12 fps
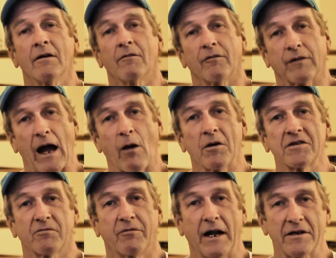
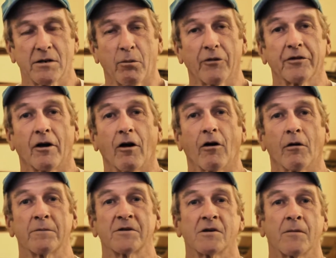flowers, vegetables, and
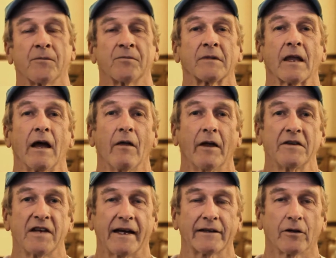herbs, and then
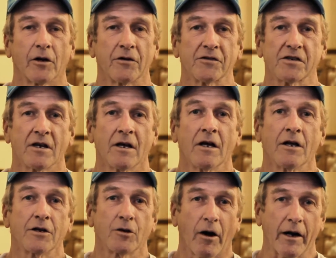take those
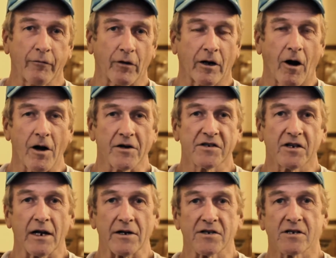to our different garden
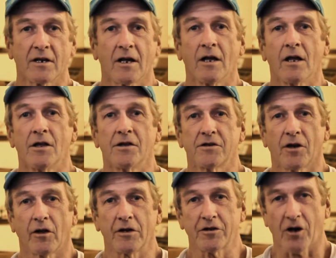sites.
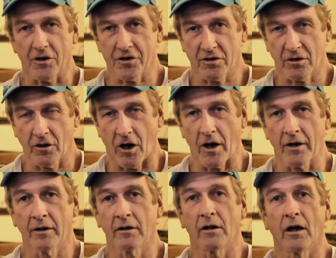So the church
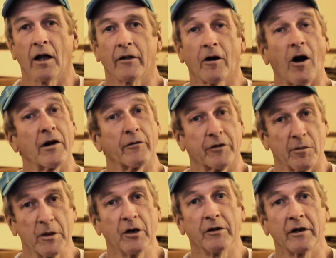garden, the Garden of
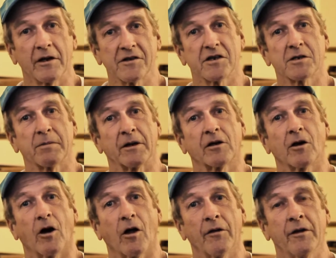Communion as it's been
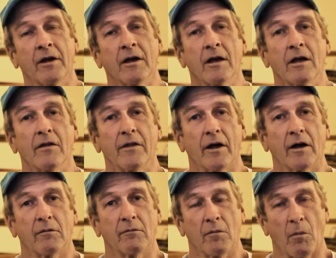called,
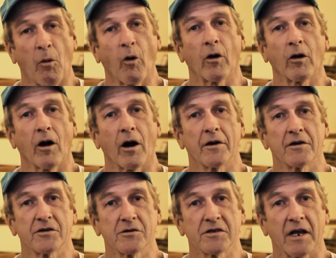the memorial garden to
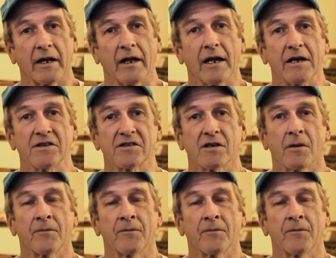Suzanne Hayes,